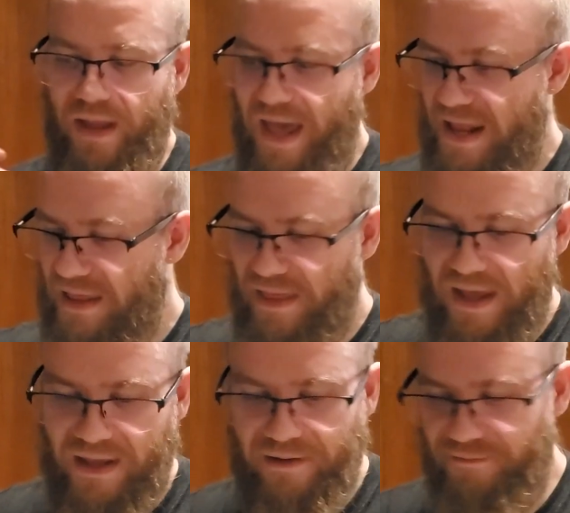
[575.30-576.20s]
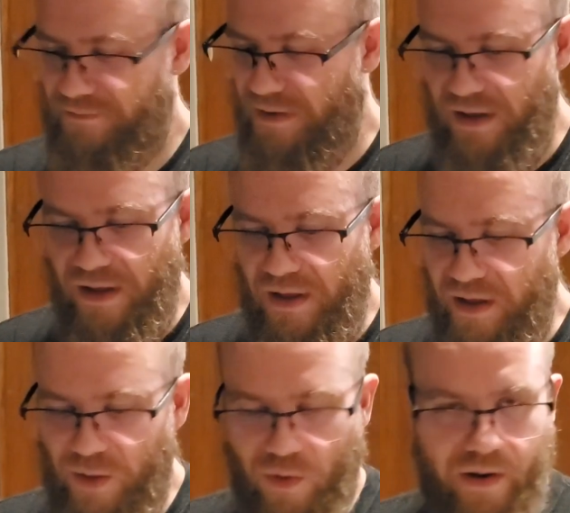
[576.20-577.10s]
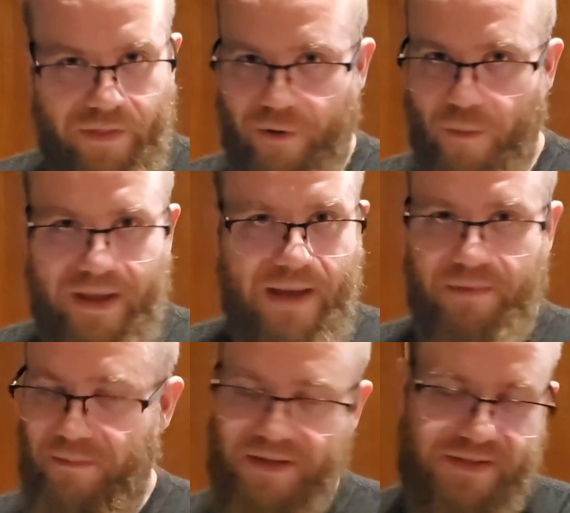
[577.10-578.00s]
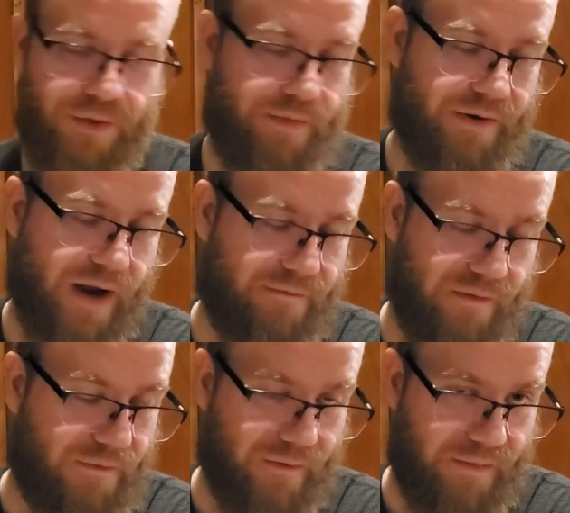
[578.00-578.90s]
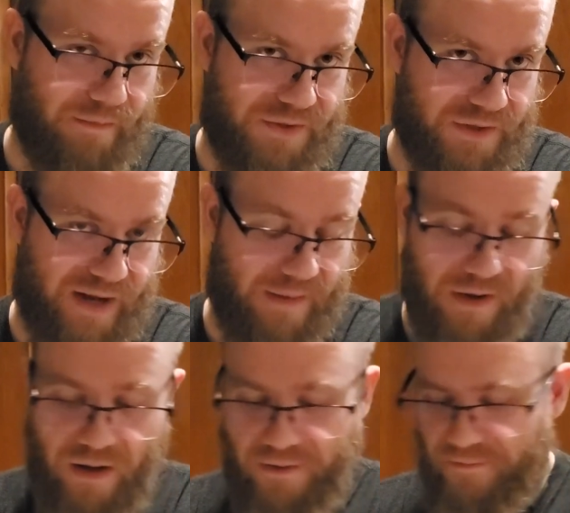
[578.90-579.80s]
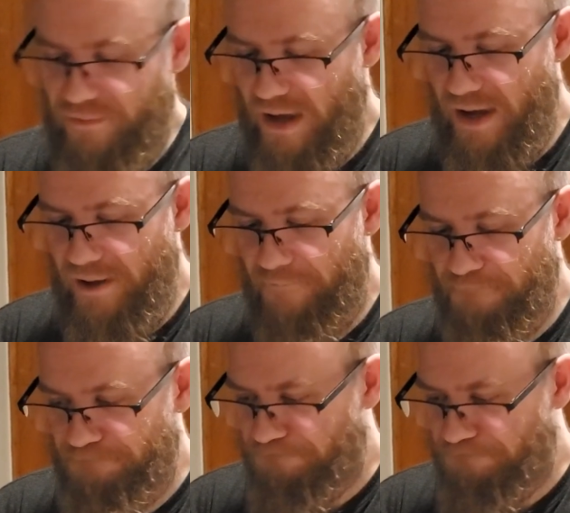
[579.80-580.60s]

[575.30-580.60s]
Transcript: anything you want to throw me, I'm going to be super grateful for and put your name on.